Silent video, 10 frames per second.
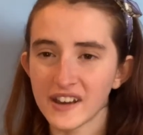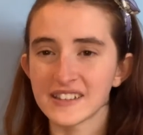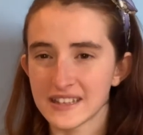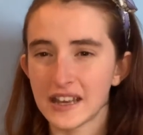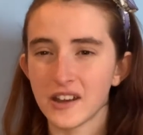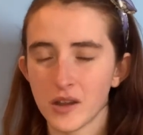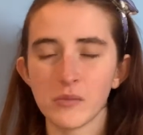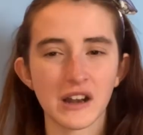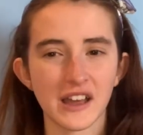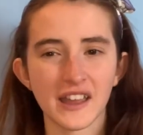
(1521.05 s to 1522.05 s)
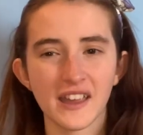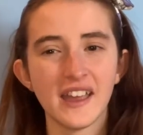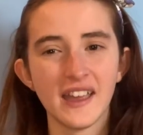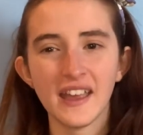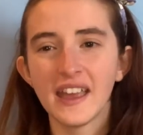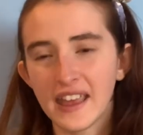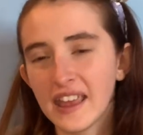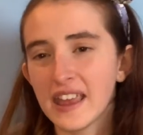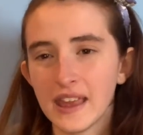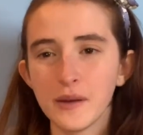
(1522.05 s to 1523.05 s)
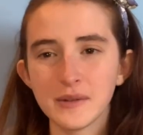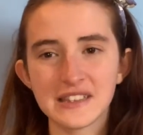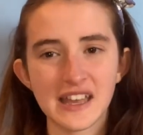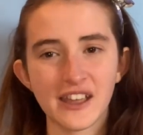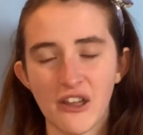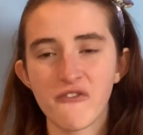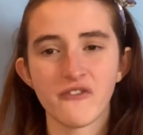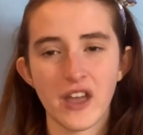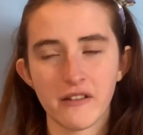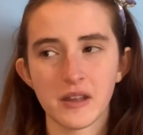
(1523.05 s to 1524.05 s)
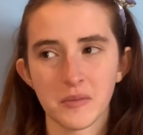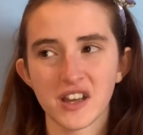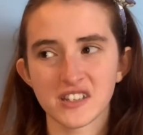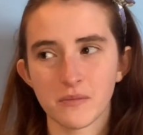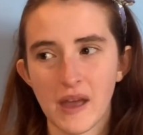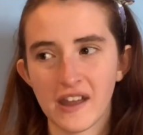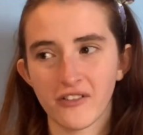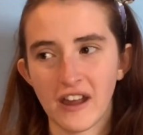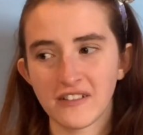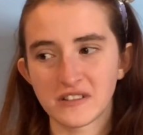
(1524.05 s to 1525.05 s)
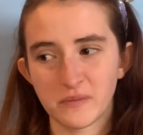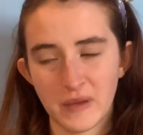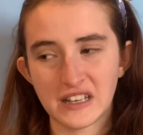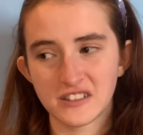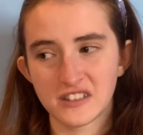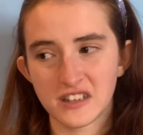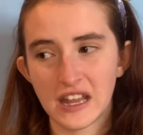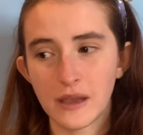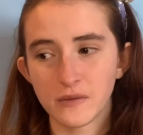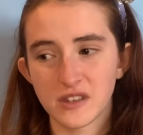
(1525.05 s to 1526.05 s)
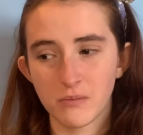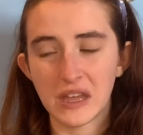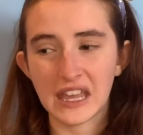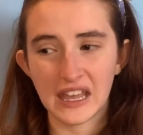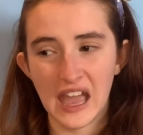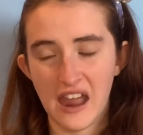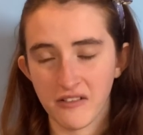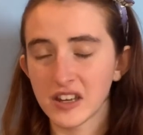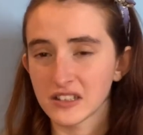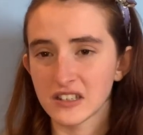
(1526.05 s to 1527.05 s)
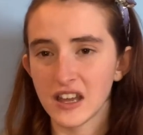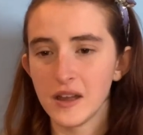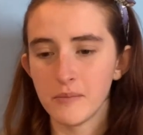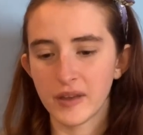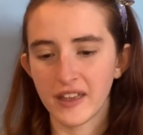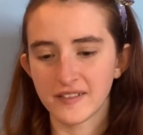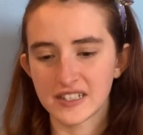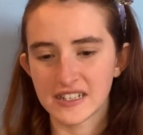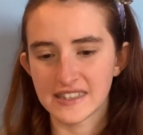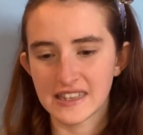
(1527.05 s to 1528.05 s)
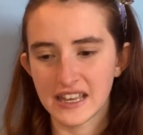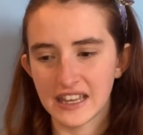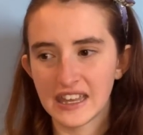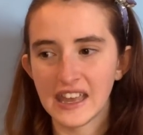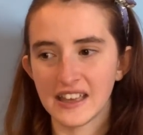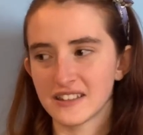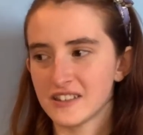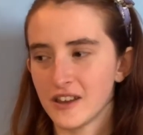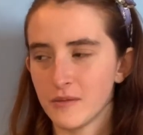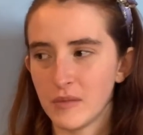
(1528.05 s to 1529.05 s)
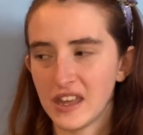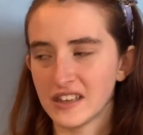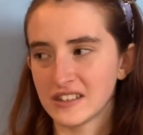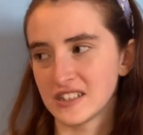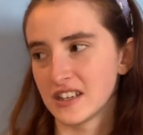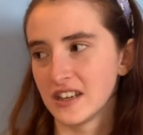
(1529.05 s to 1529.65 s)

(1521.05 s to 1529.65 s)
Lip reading: I say no, but like, he was like very much a background mention. He was a big character, but it was just like, yeah, so me and